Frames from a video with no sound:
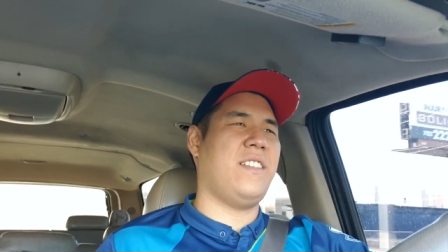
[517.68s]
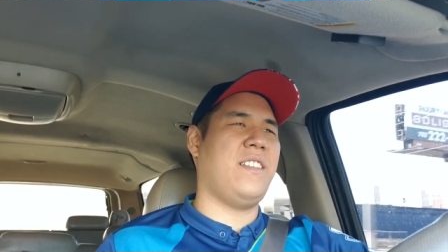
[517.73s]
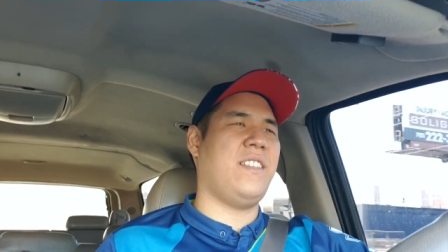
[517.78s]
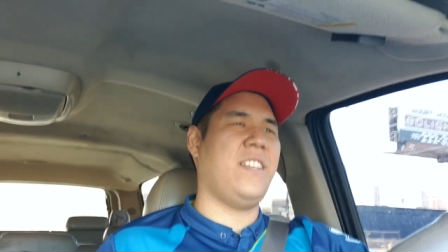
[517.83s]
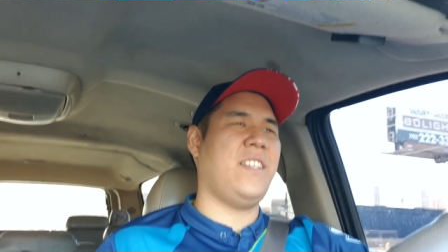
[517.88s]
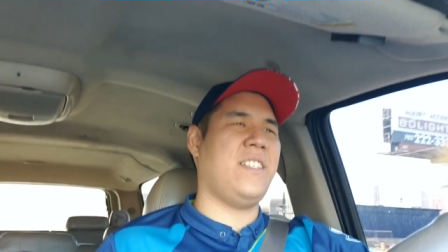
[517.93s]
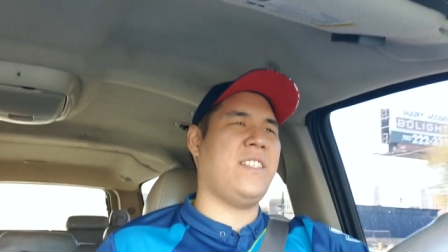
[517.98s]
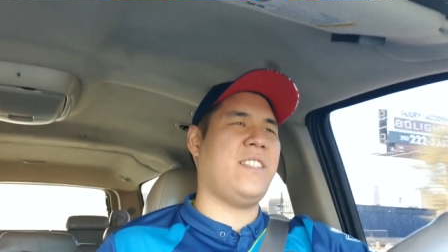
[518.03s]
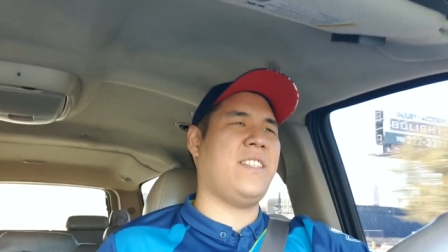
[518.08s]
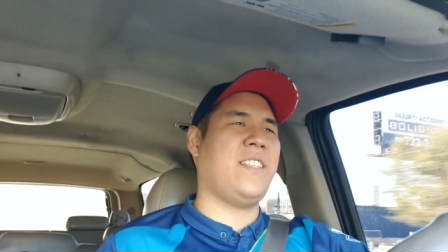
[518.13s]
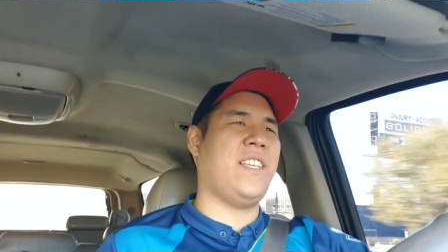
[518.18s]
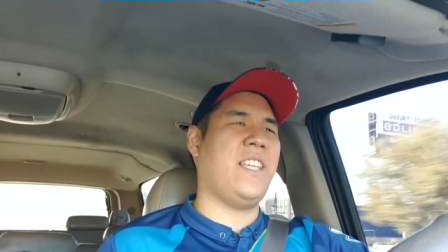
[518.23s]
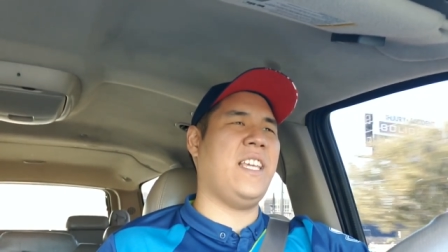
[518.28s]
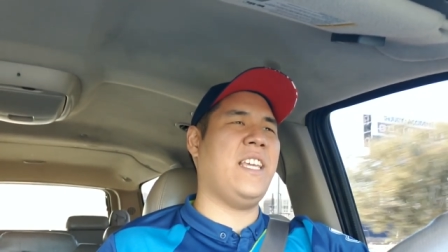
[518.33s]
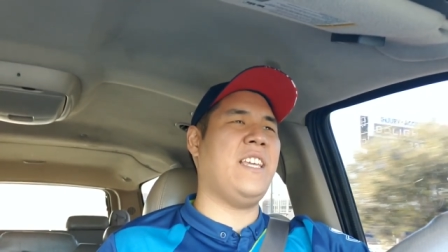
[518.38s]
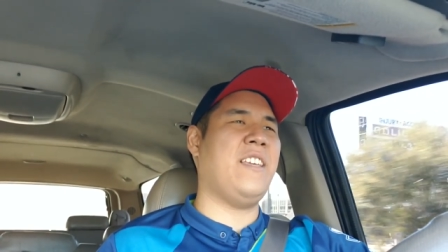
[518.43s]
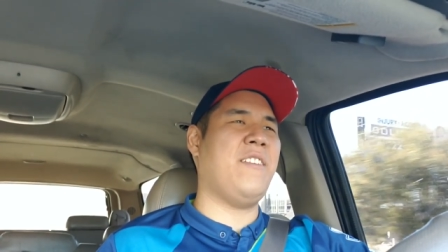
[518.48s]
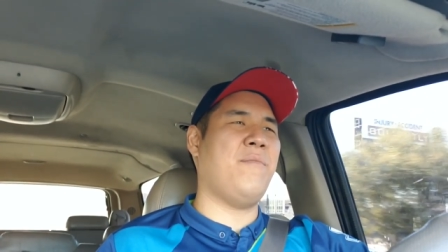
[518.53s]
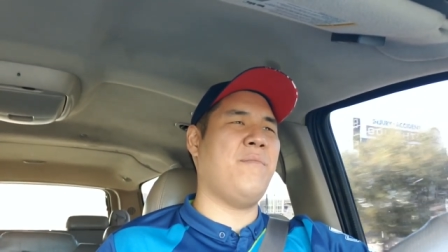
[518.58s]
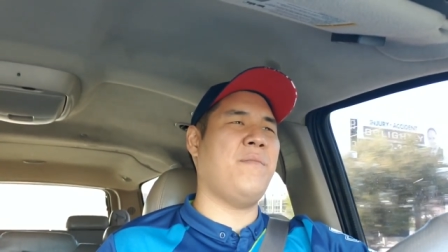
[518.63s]
these
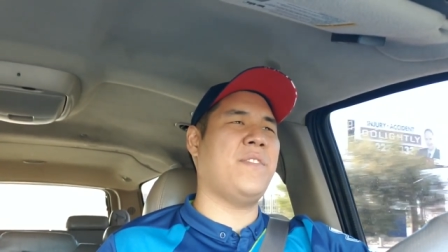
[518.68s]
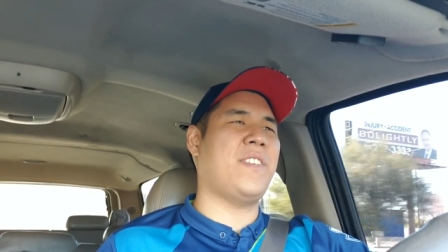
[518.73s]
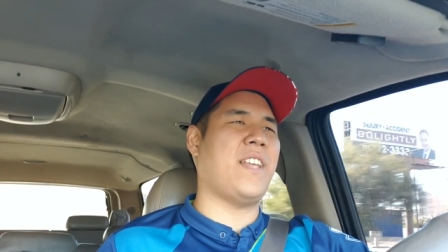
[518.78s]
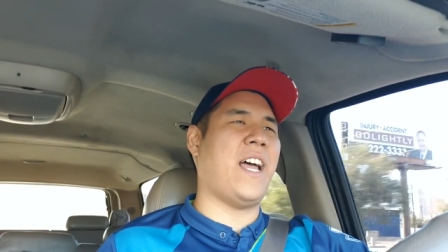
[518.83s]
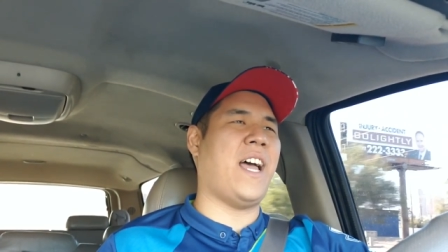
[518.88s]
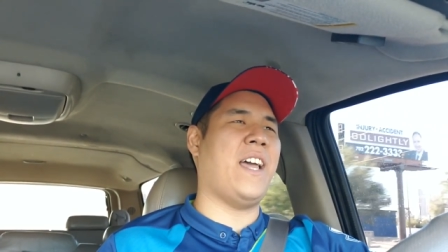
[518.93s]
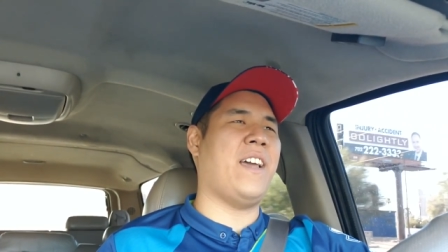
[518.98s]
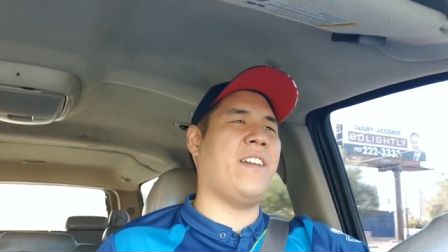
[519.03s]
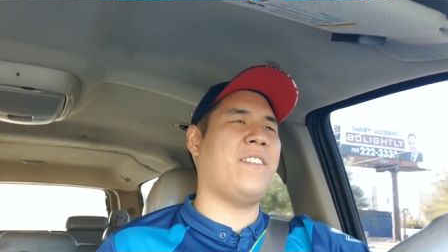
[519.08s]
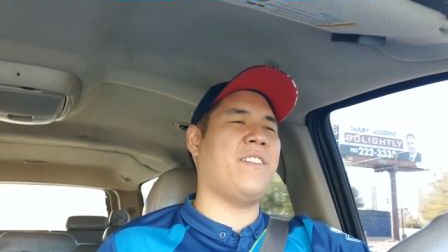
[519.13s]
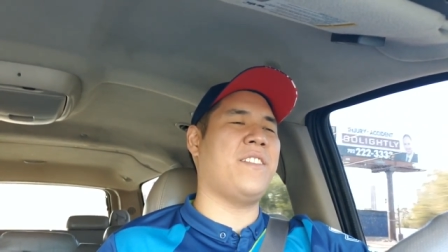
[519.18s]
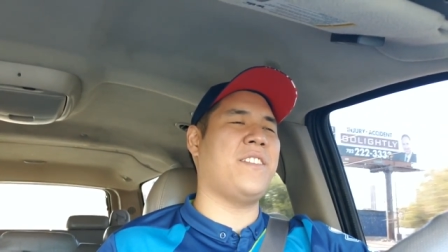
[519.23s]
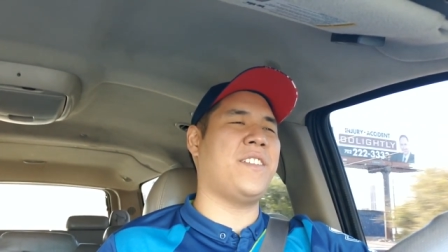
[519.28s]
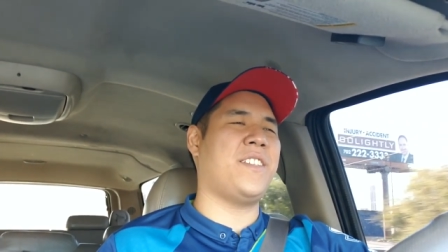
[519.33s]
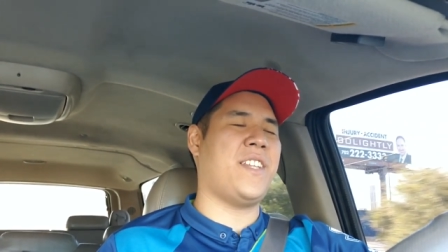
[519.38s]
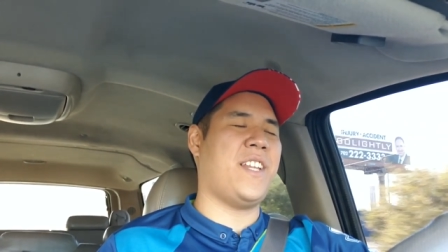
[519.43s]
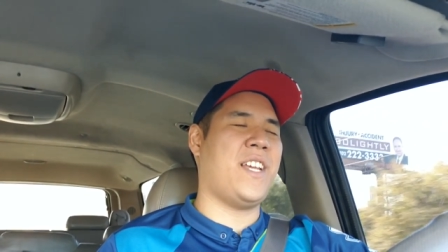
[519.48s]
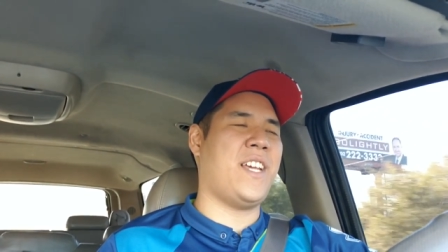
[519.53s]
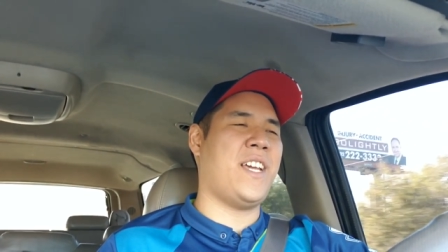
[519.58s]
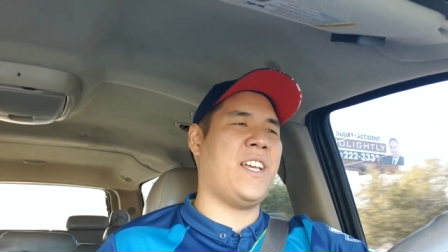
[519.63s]
teams. I
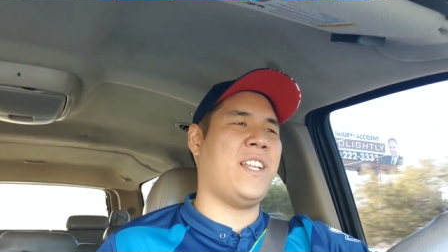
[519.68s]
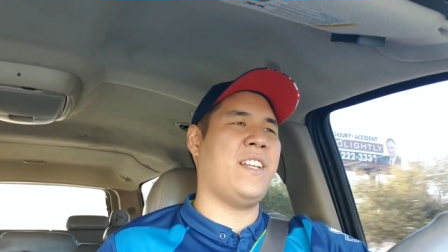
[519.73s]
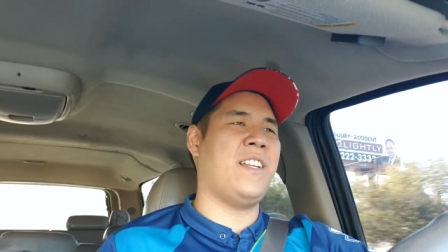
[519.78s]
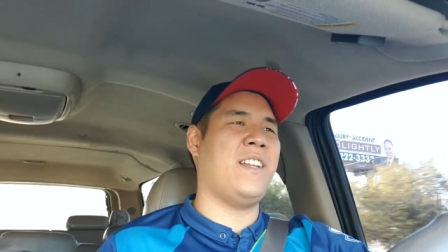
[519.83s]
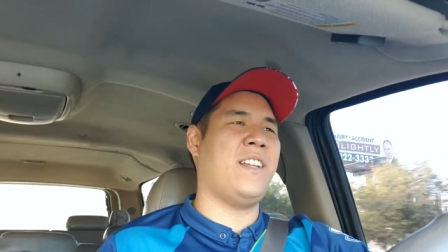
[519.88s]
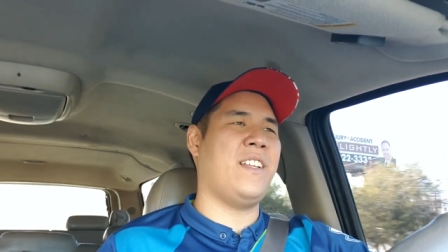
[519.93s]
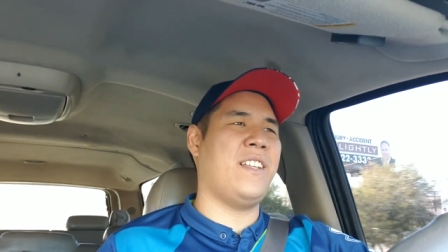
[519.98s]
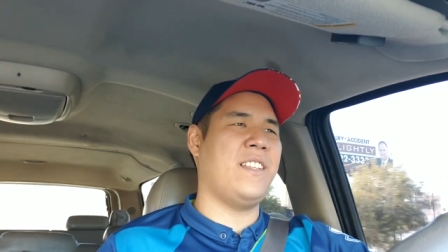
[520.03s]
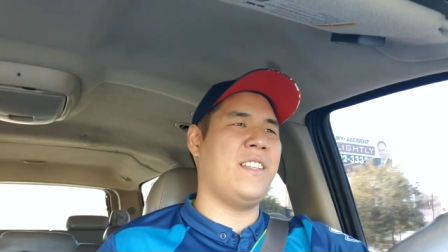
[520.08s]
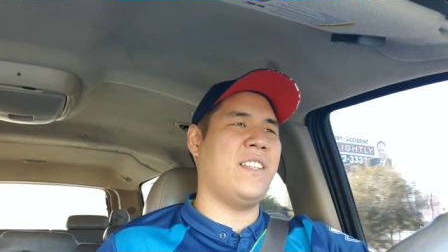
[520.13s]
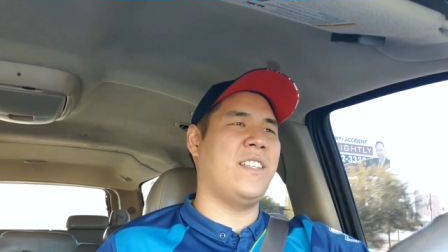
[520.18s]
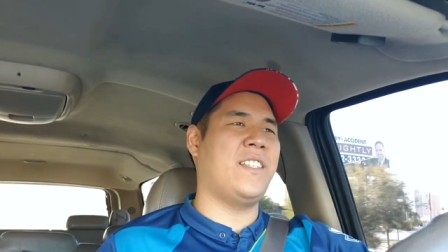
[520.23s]
understand